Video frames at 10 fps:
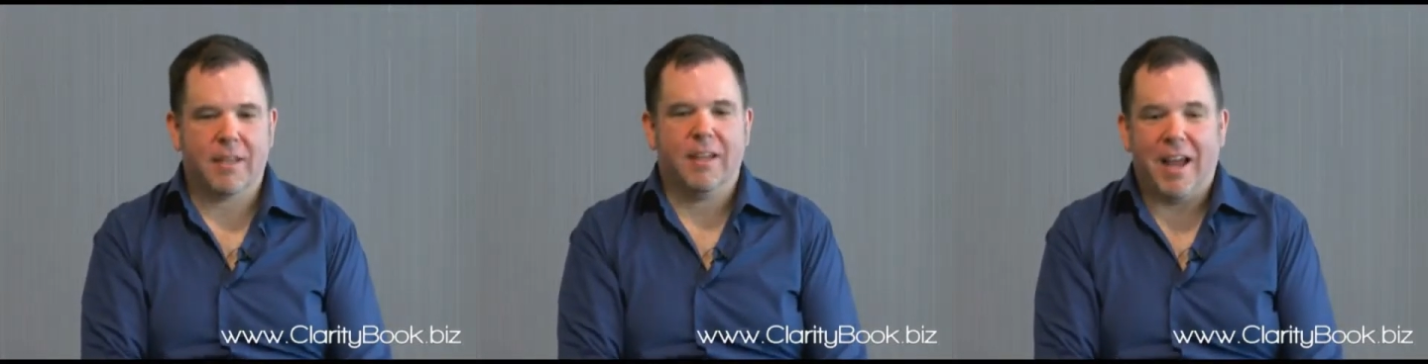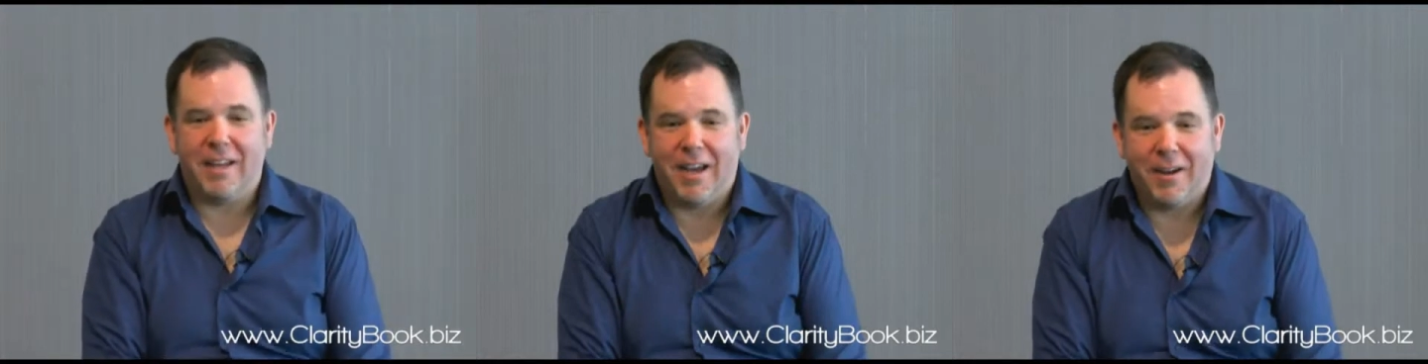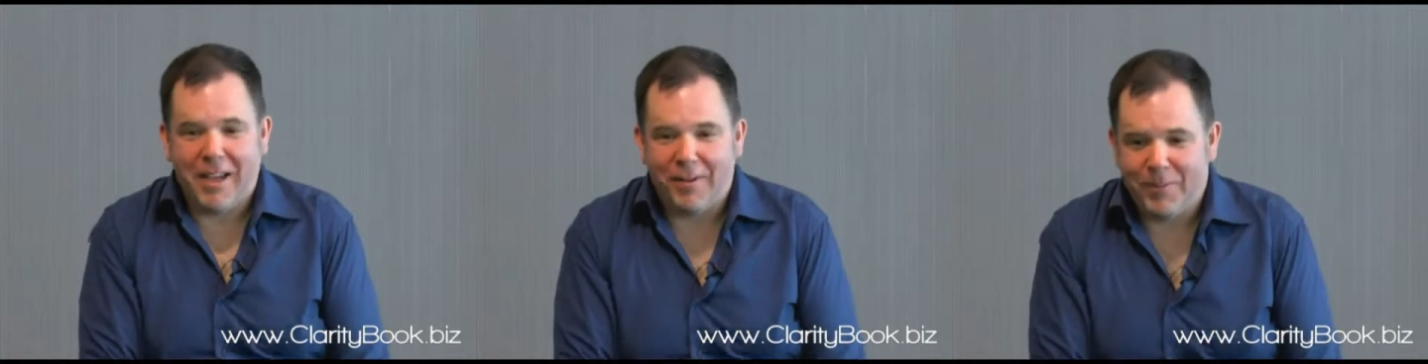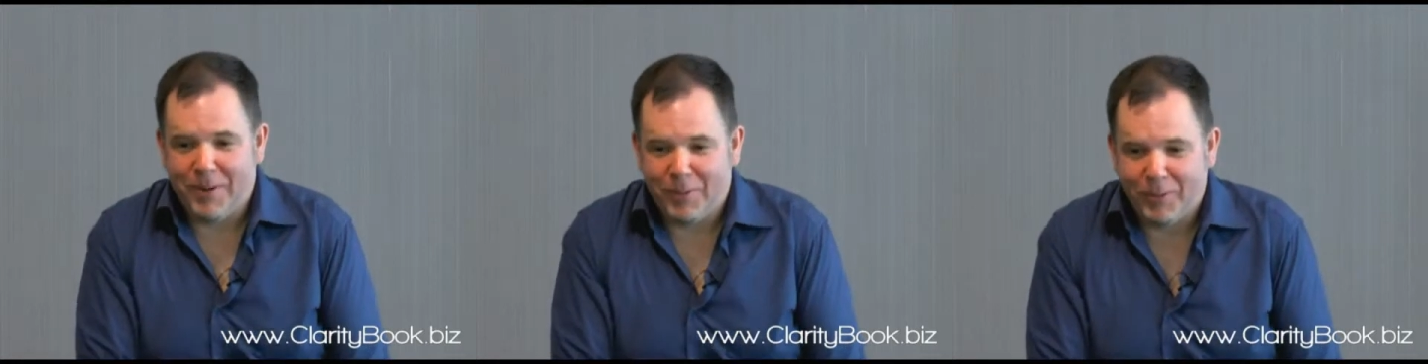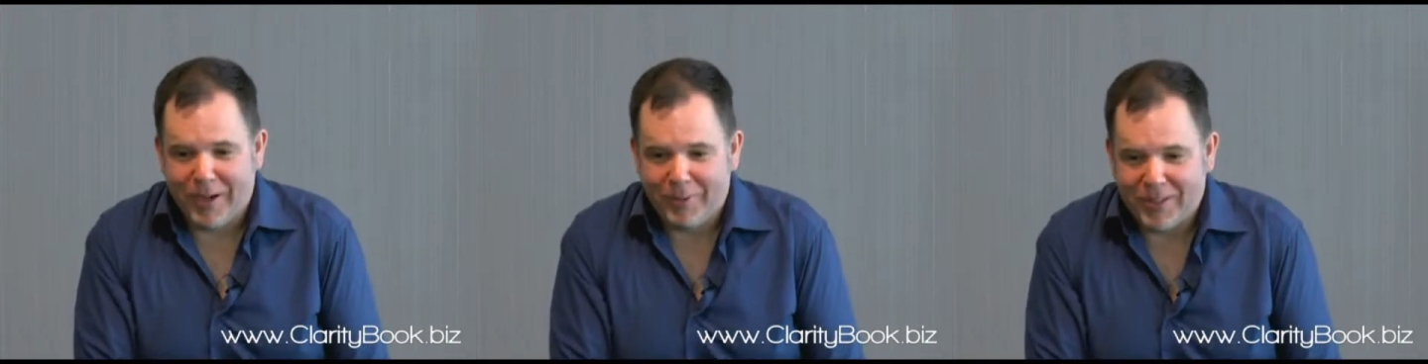And now I can't remember
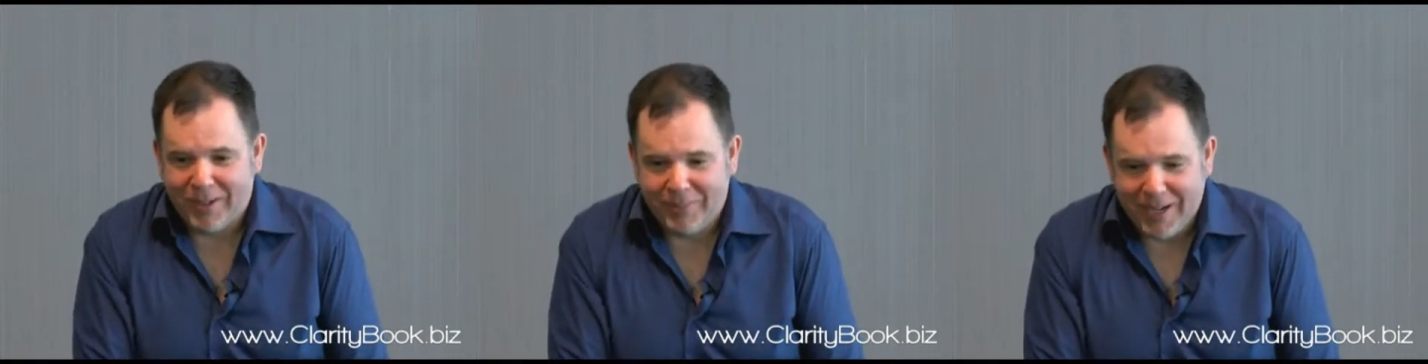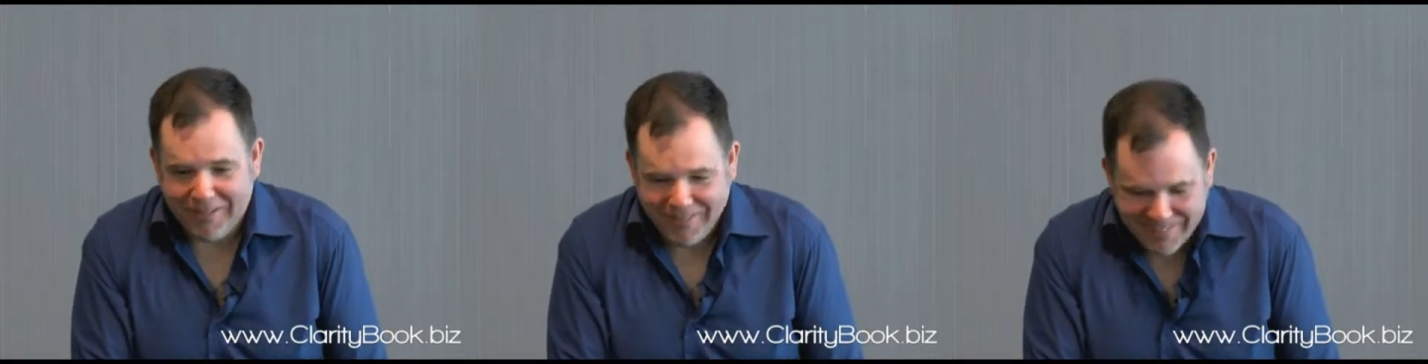what I was on about.